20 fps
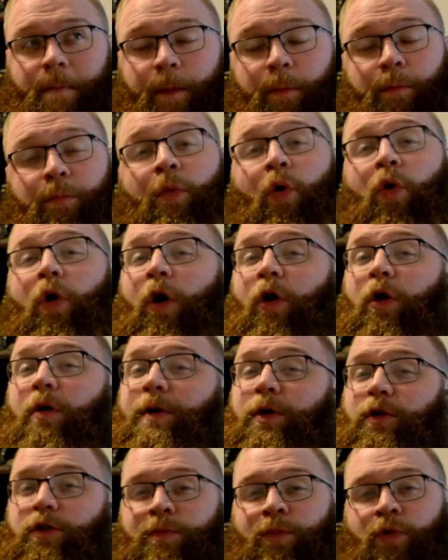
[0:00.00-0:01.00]

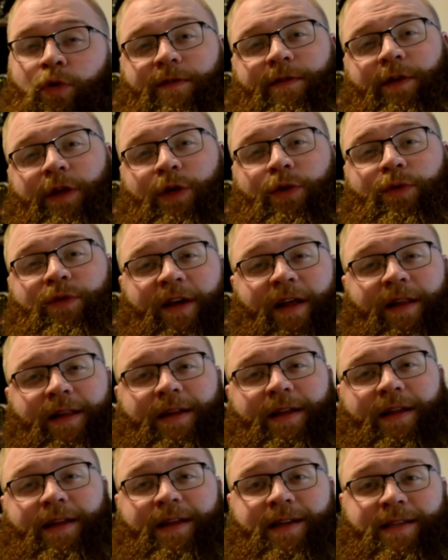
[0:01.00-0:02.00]
Almost more of a
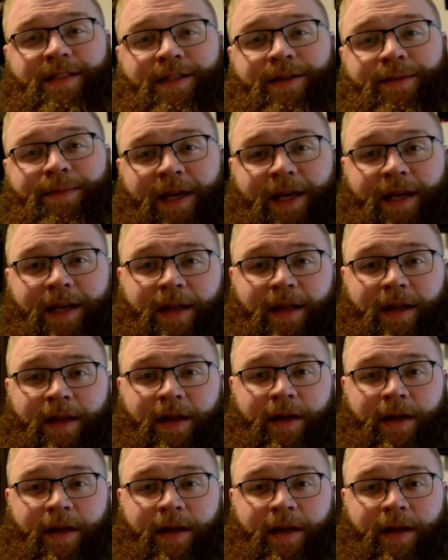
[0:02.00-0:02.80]
utility disc to me,